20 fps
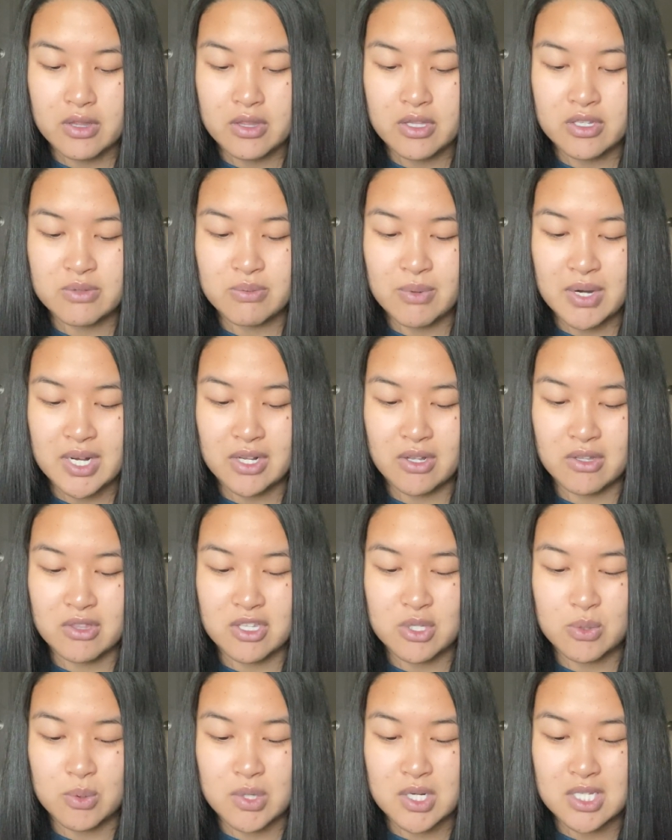This writing on
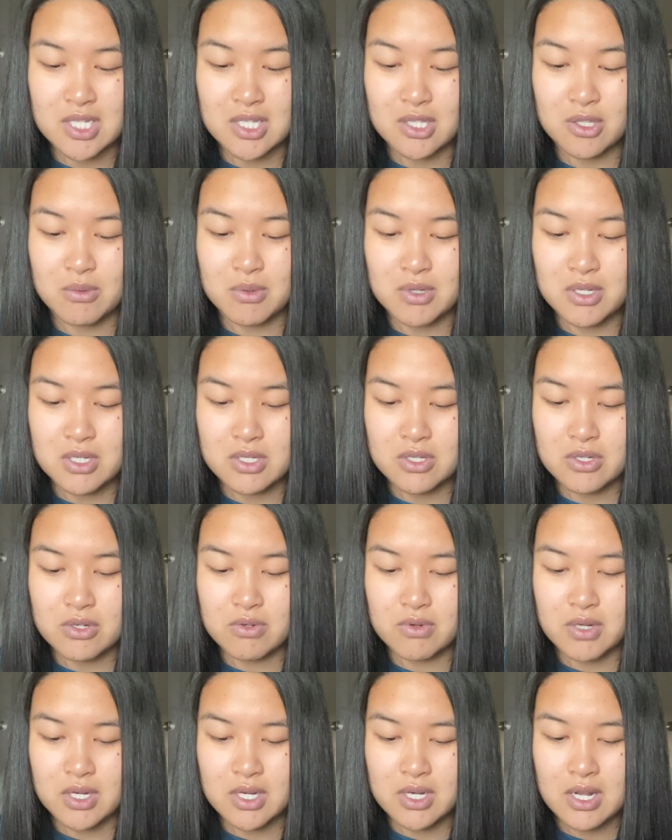this one is a little easier
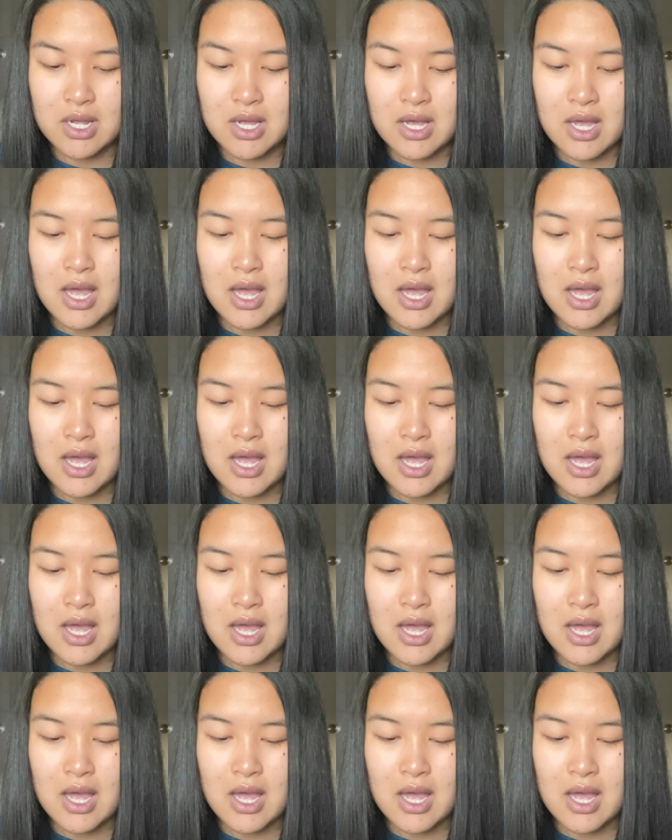to read,